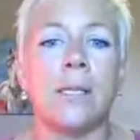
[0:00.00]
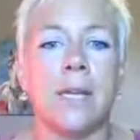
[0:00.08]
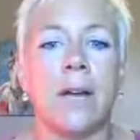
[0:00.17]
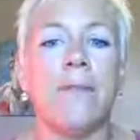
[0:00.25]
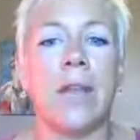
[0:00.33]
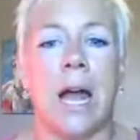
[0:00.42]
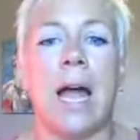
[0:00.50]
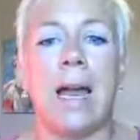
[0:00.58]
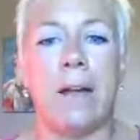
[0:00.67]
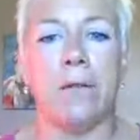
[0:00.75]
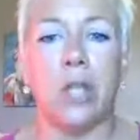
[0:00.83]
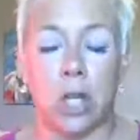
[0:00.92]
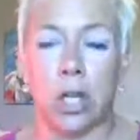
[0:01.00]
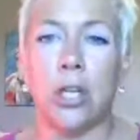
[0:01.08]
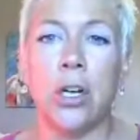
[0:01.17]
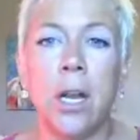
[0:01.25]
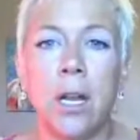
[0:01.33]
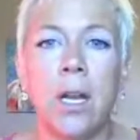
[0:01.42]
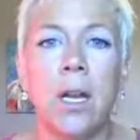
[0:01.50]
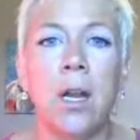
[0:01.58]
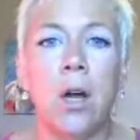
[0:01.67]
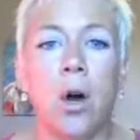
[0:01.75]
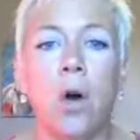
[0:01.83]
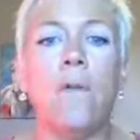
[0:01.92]
stuff that I have learned
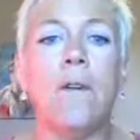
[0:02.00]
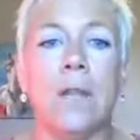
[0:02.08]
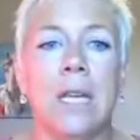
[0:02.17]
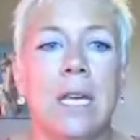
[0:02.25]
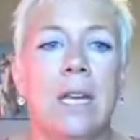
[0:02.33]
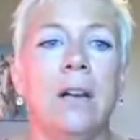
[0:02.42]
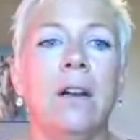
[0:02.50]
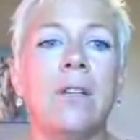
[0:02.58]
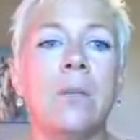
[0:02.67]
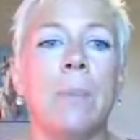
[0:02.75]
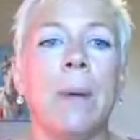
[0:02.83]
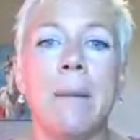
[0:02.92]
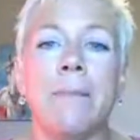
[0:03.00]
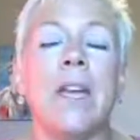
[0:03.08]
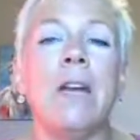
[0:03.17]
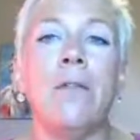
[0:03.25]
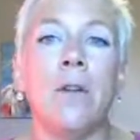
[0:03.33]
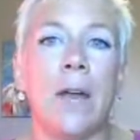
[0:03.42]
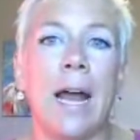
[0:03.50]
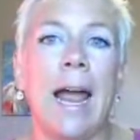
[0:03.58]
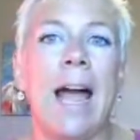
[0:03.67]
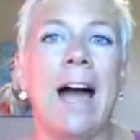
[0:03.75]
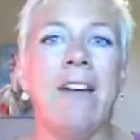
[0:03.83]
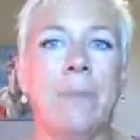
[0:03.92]
over the years, but I'm thankful that I
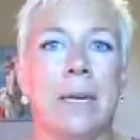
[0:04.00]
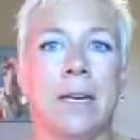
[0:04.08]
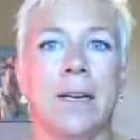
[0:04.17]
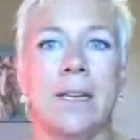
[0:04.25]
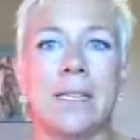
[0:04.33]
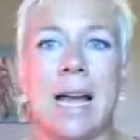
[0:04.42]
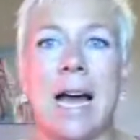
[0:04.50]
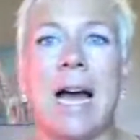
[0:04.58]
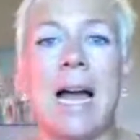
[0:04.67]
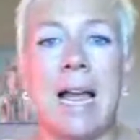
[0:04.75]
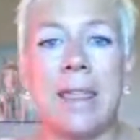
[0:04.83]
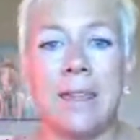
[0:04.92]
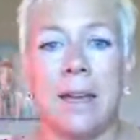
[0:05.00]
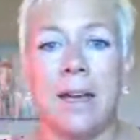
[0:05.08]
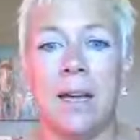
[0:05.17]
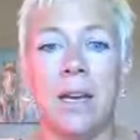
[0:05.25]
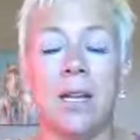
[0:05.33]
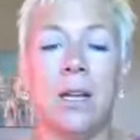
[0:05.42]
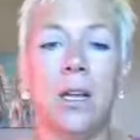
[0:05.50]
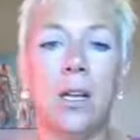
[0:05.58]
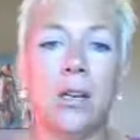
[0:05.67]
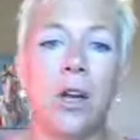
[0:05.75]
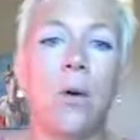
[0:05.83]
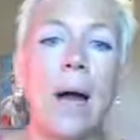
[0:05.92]
have because I then
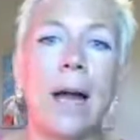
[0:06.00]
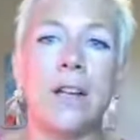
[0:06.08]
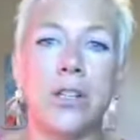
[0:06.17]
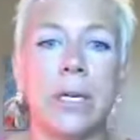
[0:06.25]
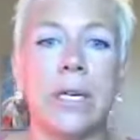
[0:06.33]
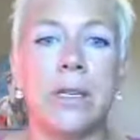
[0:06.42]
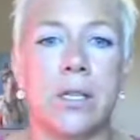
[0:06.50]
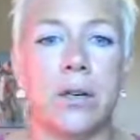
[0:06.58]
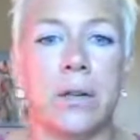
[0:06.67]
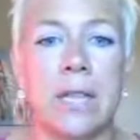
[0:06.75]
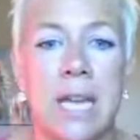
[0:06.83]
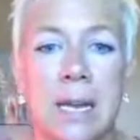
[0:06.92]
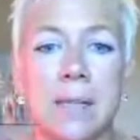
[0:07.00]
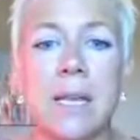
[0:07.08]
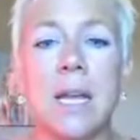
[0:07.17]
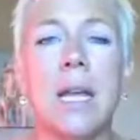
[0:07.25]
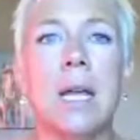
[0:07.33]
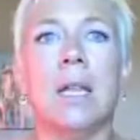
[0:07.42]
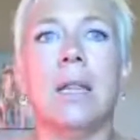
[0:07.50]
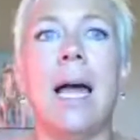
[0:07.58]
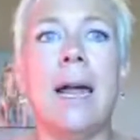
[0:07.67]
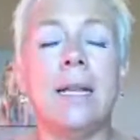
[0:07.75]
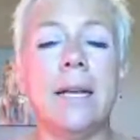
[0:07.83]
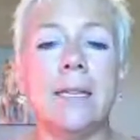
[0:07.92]
know how to treat certain things.
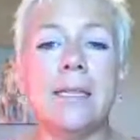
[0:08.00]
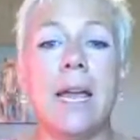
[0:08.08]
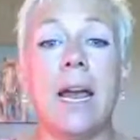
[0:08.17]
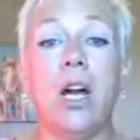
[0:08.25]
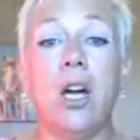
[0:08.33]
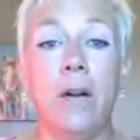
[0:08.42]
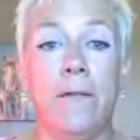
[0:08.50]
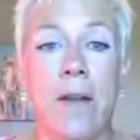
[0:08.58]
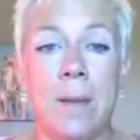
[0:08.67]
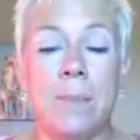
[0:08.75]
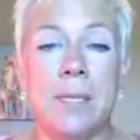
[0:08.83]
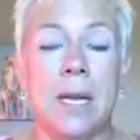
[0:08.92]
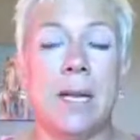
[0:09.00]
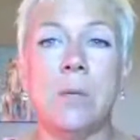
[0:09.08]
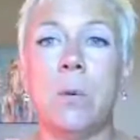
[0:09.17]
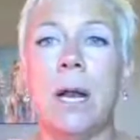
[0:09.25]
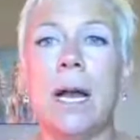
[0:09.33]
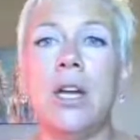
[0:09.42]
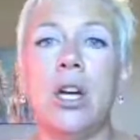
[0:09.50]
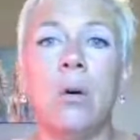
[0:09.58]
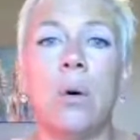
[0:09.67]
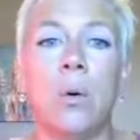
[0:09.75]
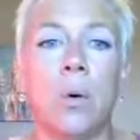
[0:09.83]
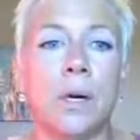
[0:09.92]
Like, let's say a hoof abscess. When I
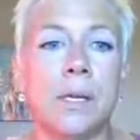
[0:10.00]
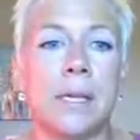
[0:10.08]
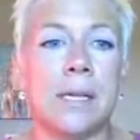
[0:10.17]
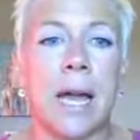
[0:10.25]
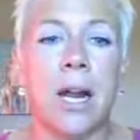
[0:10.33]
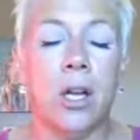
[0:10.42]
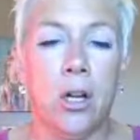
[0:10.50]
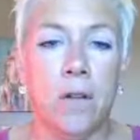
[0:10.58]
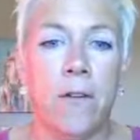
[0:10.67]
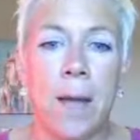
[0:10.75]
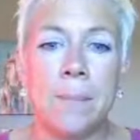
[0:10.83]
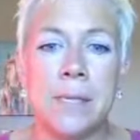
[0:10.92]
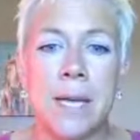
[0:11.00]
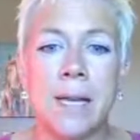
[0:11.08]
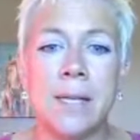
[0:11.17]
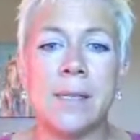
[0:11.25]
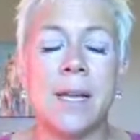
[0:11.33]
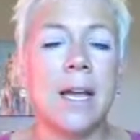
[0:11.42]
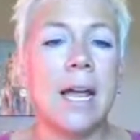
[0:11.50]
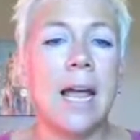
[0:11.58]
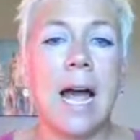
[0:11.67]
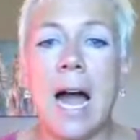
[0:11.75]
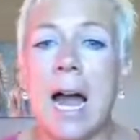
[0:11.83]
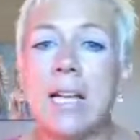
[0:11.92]
know a horse has got a hoof abscess,
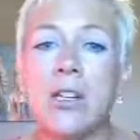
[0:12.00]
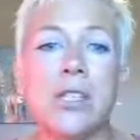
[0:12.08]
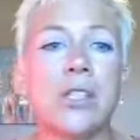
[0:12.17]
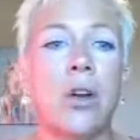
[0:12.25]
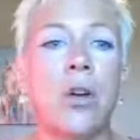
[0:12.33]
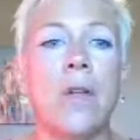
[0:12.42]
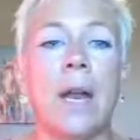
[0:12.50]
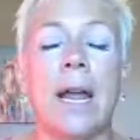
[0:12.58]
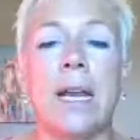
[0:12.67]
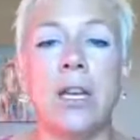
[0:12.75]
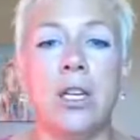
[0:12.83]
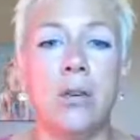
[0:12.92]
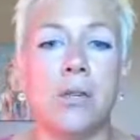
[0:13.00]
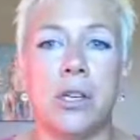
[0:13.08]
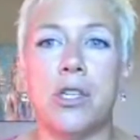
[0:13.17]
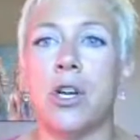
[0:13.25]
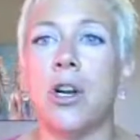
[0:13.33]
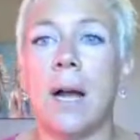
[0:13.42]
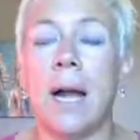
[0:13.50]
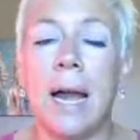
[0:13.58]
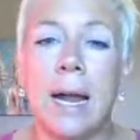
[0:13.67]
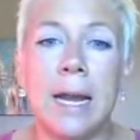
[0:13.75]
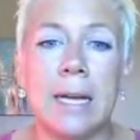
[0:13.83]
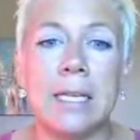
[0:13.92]
I just know that I can use a sugar
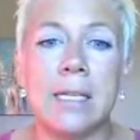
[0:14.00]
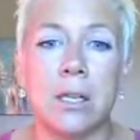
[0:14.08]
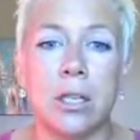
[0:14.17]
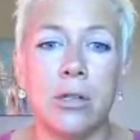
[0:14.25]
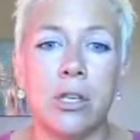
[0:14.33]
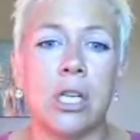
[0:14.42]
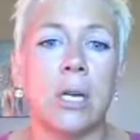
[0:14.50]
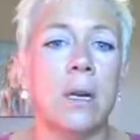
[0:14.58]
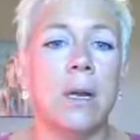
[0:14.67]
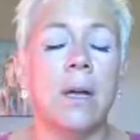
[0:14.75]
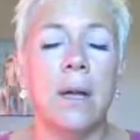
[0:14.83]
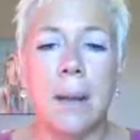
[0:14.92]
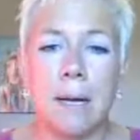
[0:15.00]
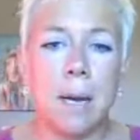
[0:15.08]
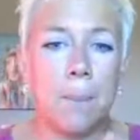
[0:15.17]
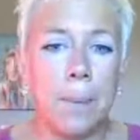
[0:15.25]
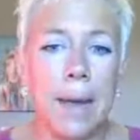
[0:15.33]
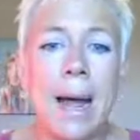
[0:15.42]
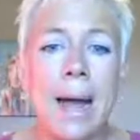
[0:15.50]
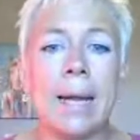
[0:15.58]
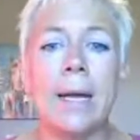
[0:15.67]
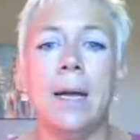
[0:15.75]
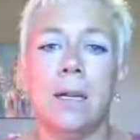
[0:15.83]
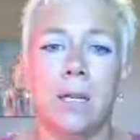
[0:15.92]
iodine solution. You pack
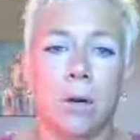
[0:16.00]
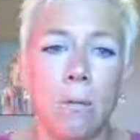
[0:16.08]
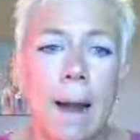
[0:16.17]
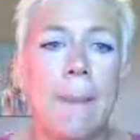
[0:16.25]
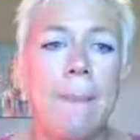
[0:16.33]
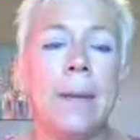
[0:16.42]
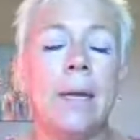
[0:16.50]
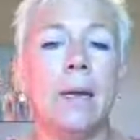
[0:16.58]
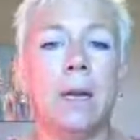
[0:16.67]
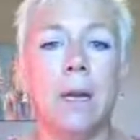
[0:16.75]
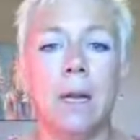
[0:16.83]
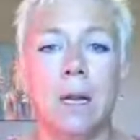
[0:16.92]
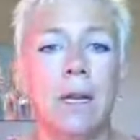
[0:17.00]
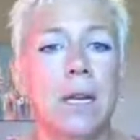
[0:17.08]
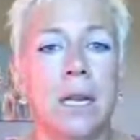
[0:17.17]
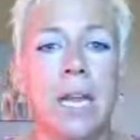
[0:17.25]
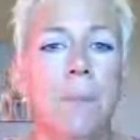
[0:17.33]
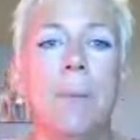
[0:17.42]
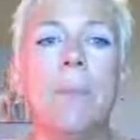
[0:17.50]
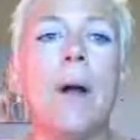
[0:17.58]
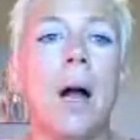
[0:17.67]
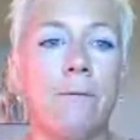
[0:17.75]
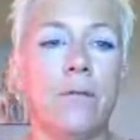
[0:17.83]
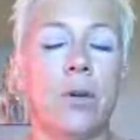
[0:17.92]
it, you wrap it, you keep them
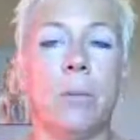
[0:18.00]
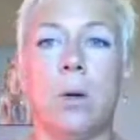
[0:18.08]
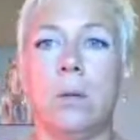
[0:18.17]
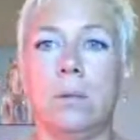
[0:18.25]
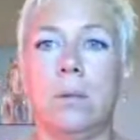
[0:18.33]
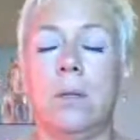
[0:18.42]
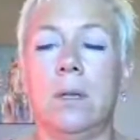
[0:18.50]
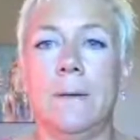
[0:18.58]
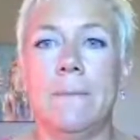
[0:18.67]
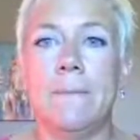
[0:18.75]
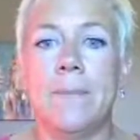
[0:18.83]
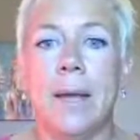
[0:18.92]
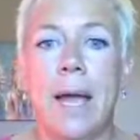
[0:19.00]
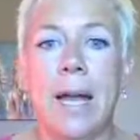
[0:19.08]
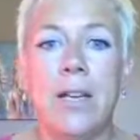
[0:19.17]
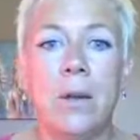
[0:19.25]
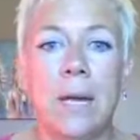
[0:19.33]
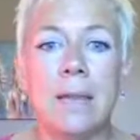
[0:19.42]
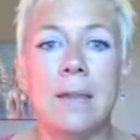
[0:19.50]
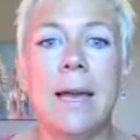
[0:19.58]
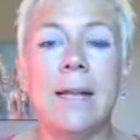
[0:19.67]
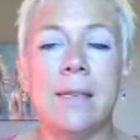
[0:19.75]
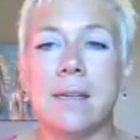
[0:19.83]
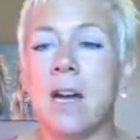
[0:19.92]
comfortable. And you get
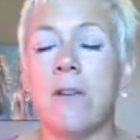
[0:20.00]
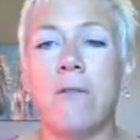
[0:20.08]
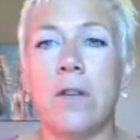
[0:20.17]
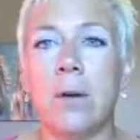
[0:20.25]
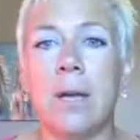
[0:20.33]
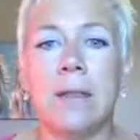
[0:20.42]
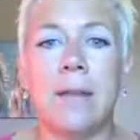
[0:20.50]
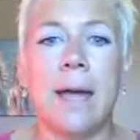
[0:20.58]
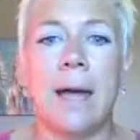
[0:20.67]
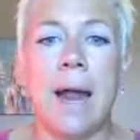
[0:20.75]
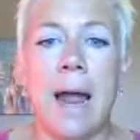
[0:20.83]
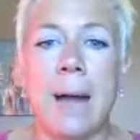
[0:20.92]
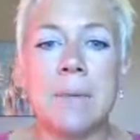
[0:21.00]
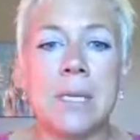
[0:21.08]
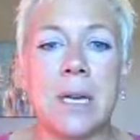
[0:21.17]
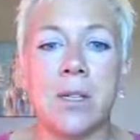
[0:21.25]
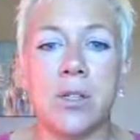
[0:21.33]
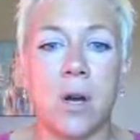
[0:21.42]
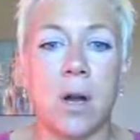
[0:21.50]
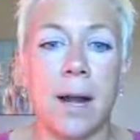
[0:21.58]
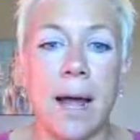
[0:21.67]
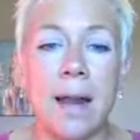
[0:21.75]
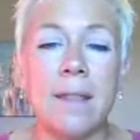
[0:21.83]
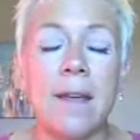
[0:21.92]
that abscess drawn
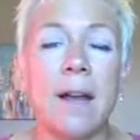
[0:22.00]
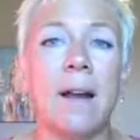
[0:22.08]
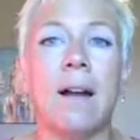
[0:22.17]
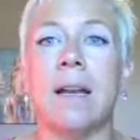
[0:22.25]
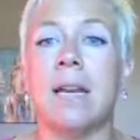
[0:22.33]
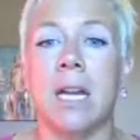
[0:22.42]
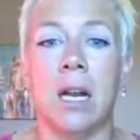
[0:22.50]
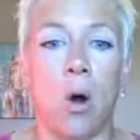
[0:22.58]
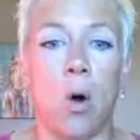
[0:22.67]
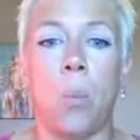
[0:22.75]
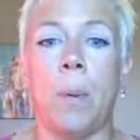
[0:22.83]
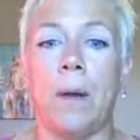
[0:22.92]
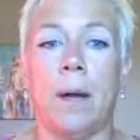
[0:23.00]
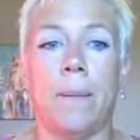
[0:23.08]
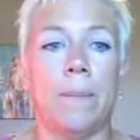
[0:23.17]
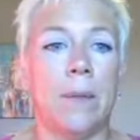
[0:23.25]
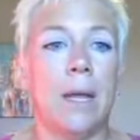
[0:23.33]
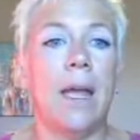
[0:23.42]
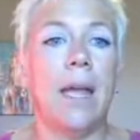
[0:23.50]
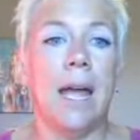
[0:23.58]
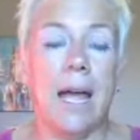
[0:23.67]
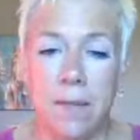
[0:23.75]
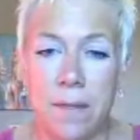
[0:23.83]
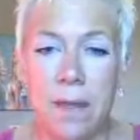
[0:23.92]
out of there and get it opened up.
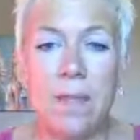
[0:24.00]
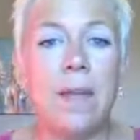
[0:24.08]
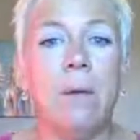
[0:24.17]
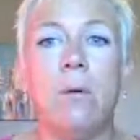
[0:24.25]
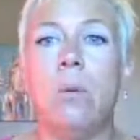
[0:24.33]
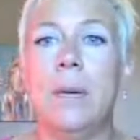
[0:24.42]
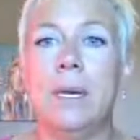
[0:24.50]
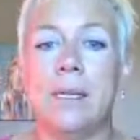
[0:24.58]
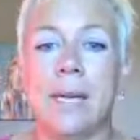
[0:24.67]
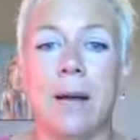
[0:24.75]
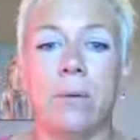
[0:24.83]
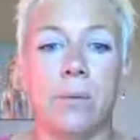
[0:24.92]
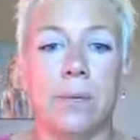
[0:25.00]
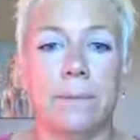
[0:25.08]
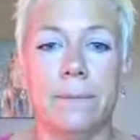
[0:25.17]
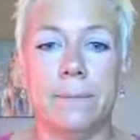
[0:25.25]
And then they will be sound.